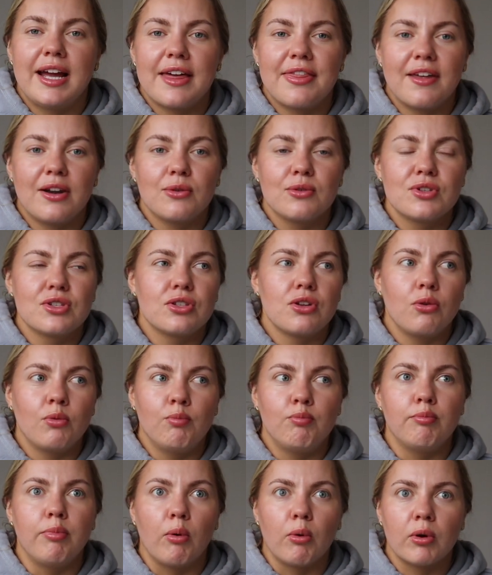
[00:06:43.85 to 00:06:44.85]
I thought it was so
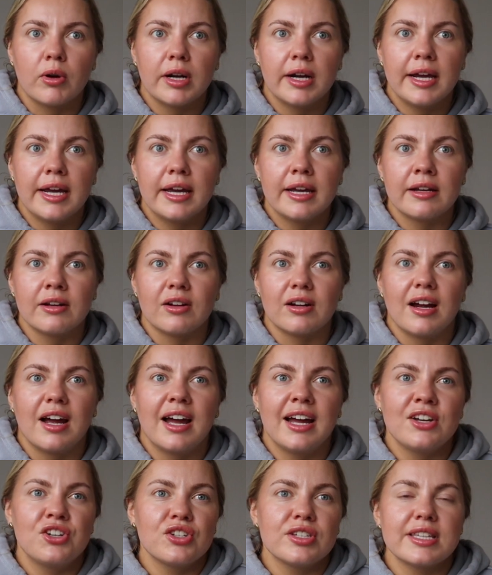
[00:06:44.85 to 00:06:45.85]
boring, or
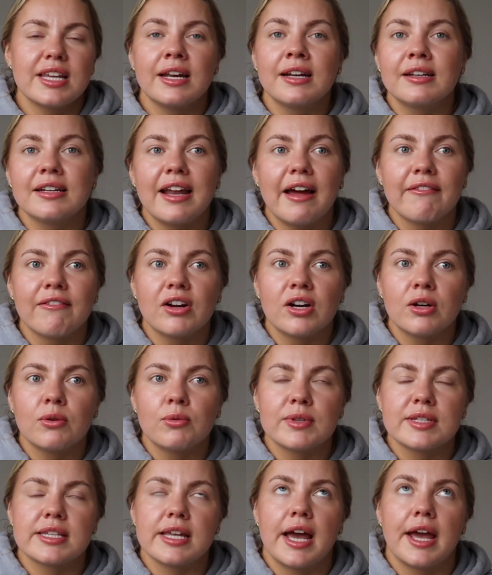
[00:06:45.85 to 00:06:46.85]
I just like never
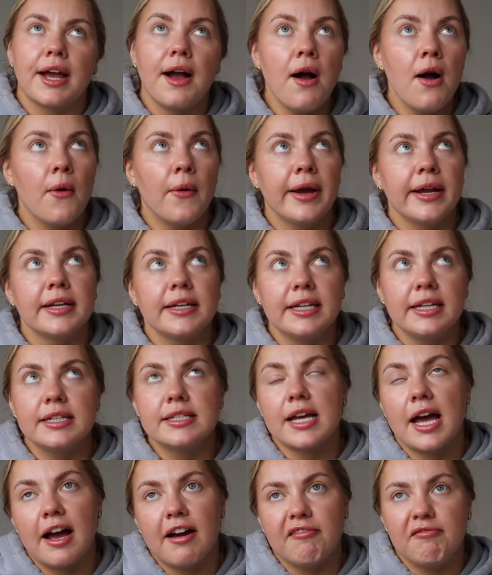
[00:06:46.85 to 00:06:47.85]
was like, oh, I need
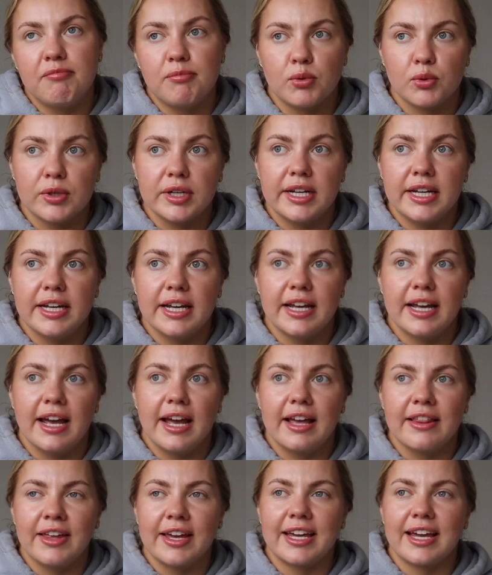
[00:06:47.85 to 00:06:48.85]
to have
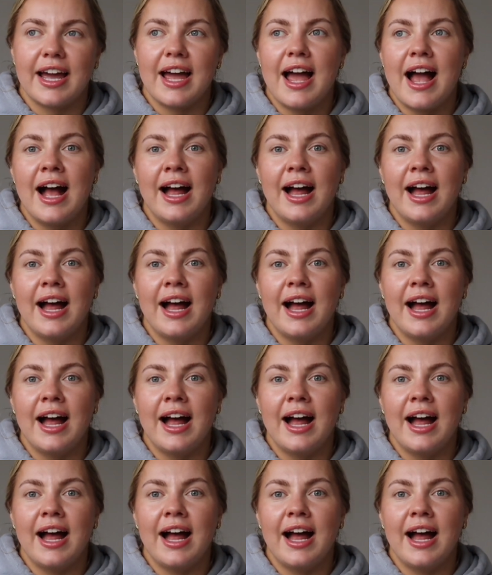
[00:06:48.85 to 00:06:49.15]
Brie. Like